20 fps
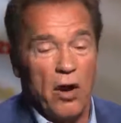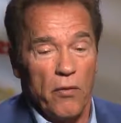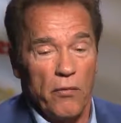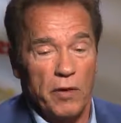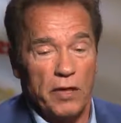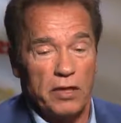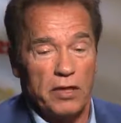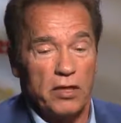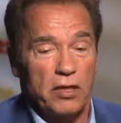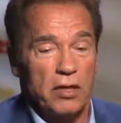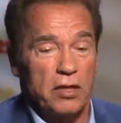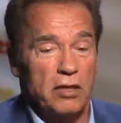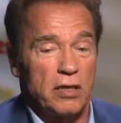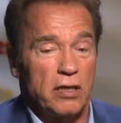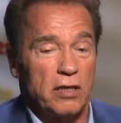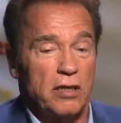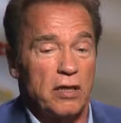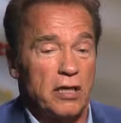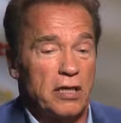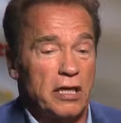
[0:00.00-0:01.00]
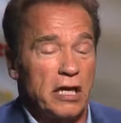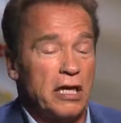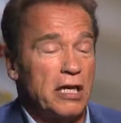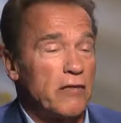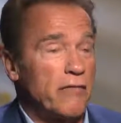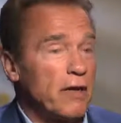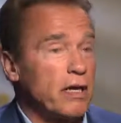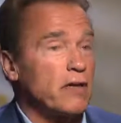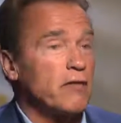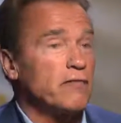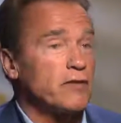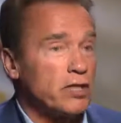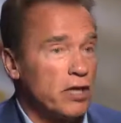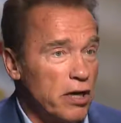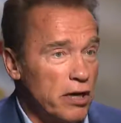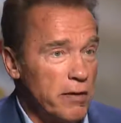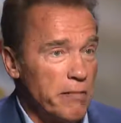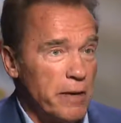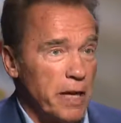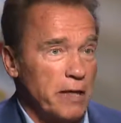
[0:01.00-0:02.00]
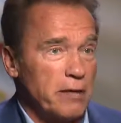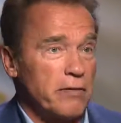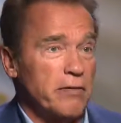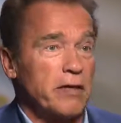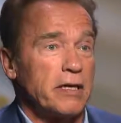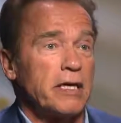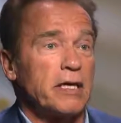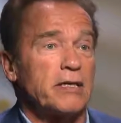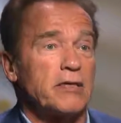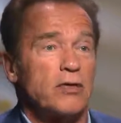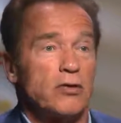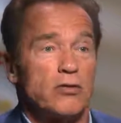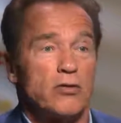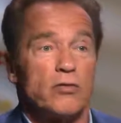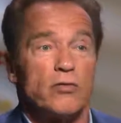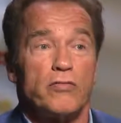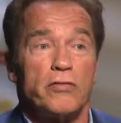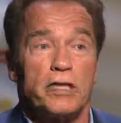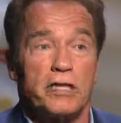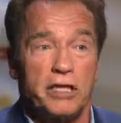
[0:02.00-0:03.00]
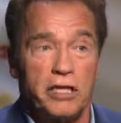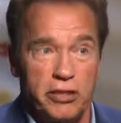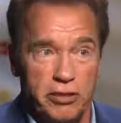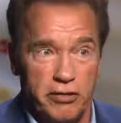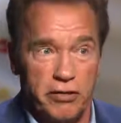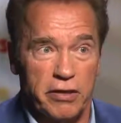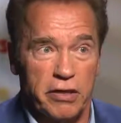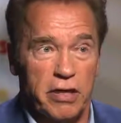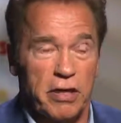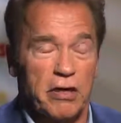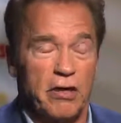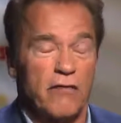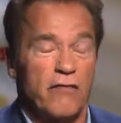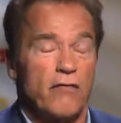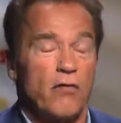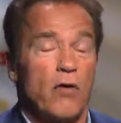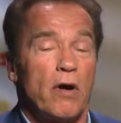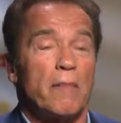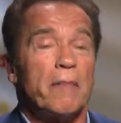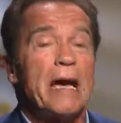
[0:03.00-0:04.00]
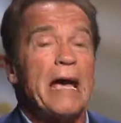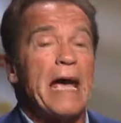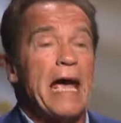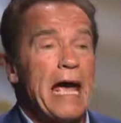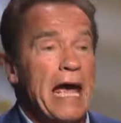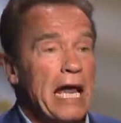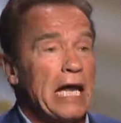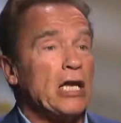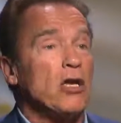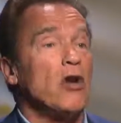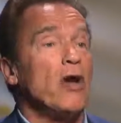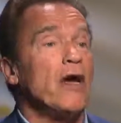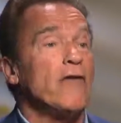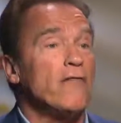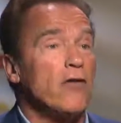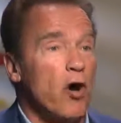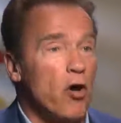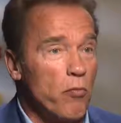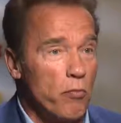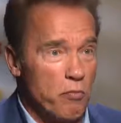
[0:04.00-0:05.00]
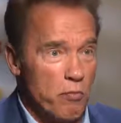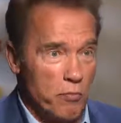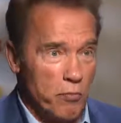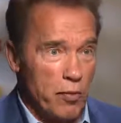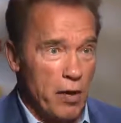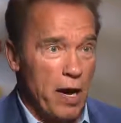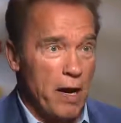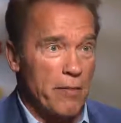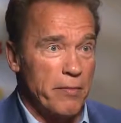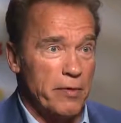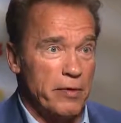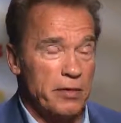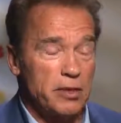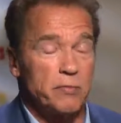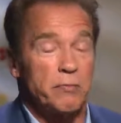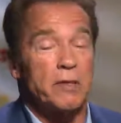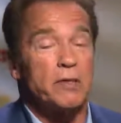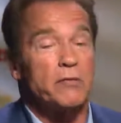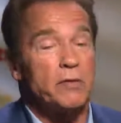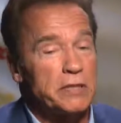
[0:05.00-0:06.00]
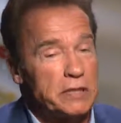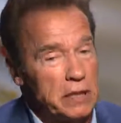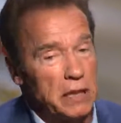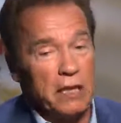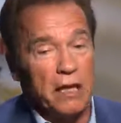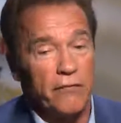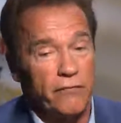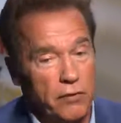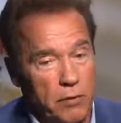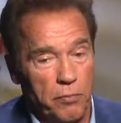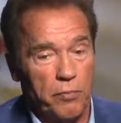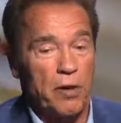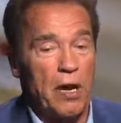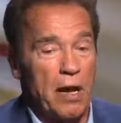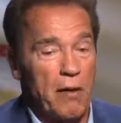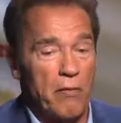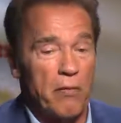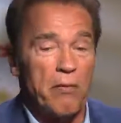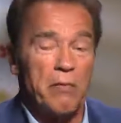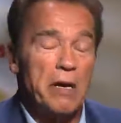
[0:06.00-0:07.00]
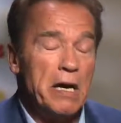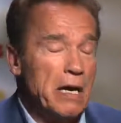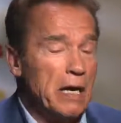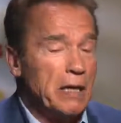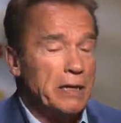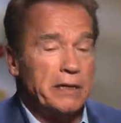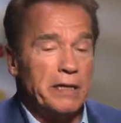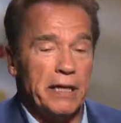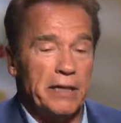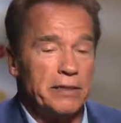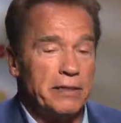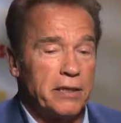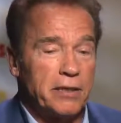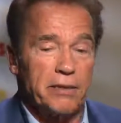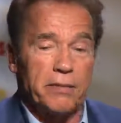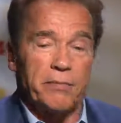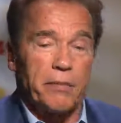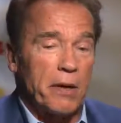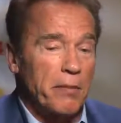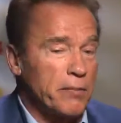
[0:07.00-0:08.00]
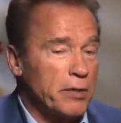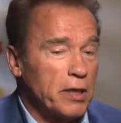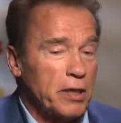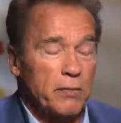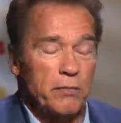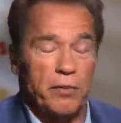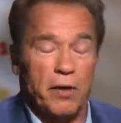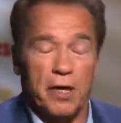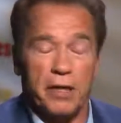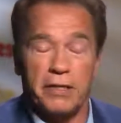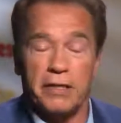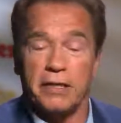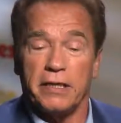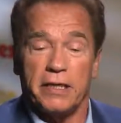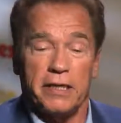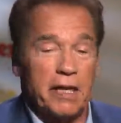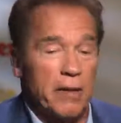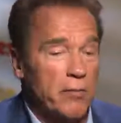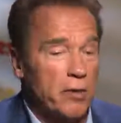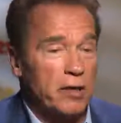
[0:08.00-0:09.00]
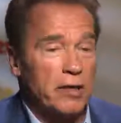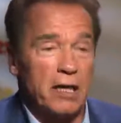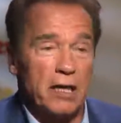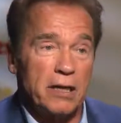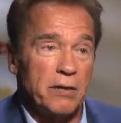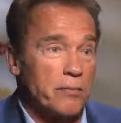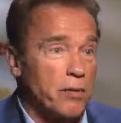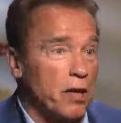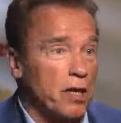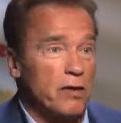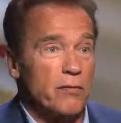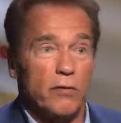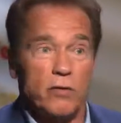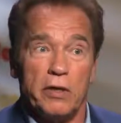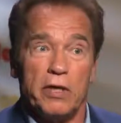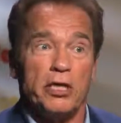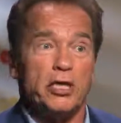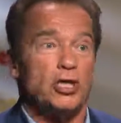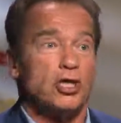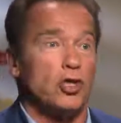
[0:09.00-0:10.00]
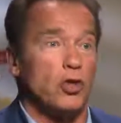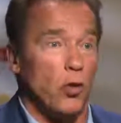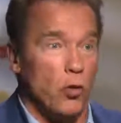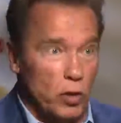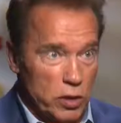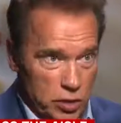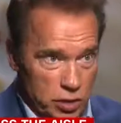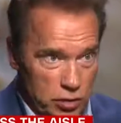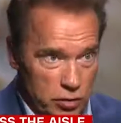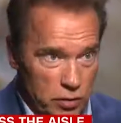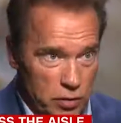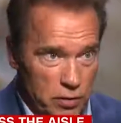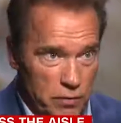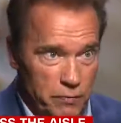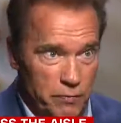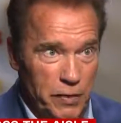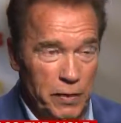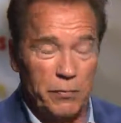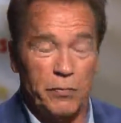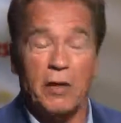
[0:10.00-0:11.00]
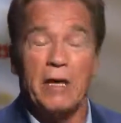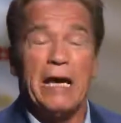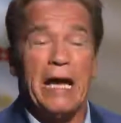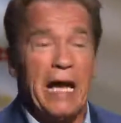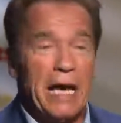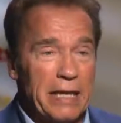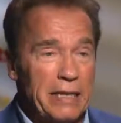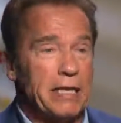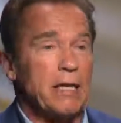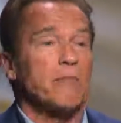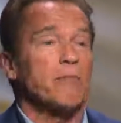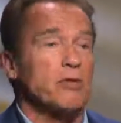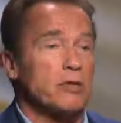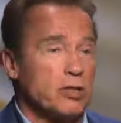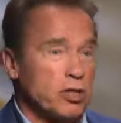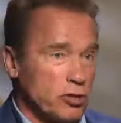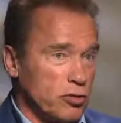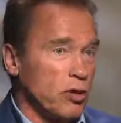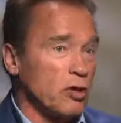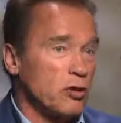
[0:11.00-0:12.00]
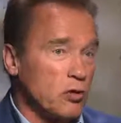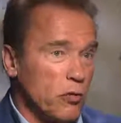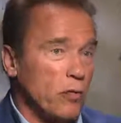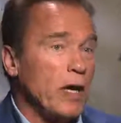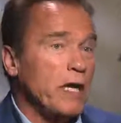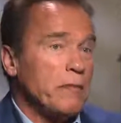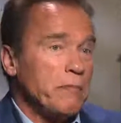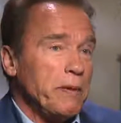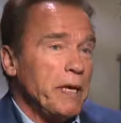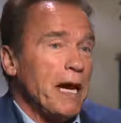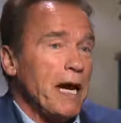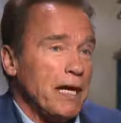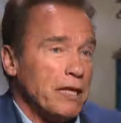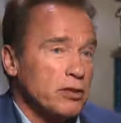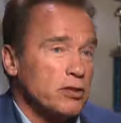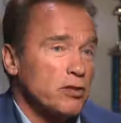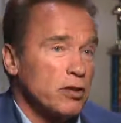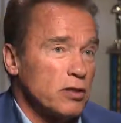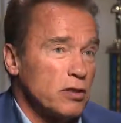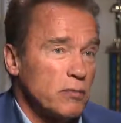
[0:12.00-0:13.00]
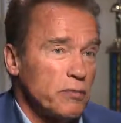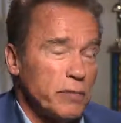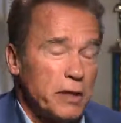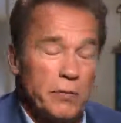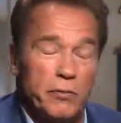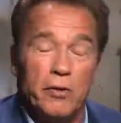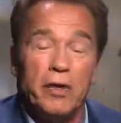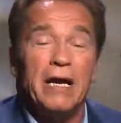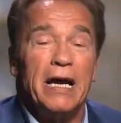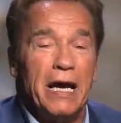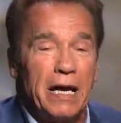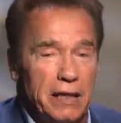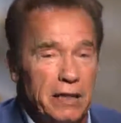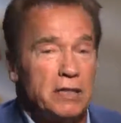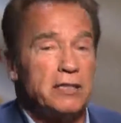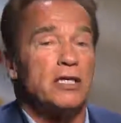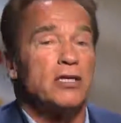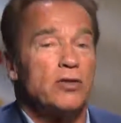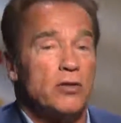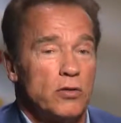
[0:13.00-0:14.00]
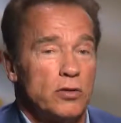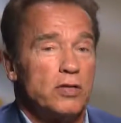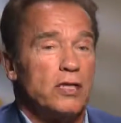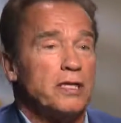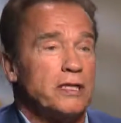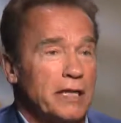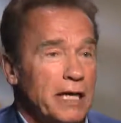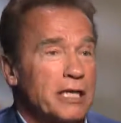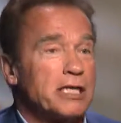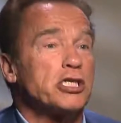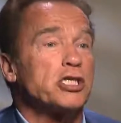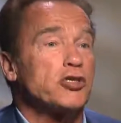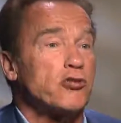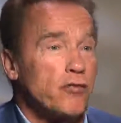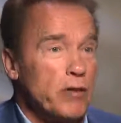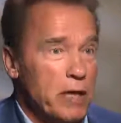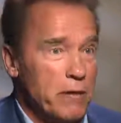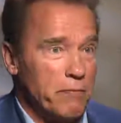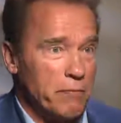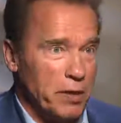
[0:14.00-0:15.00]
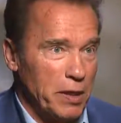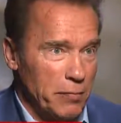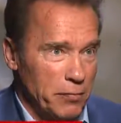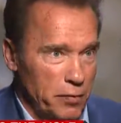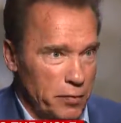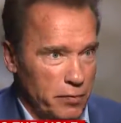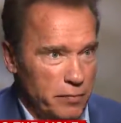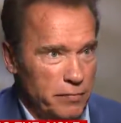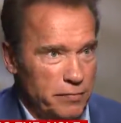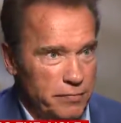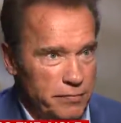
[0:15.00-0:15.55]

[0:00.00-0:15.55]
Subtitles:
with getting rid of gerrymandering and to do redistricting reform and to have open primaries. But we still have the problem that the Republican Party and the Democratic Party will endorse certain people, and that puts a certain weight behind certain people, and these are usually the extreme people.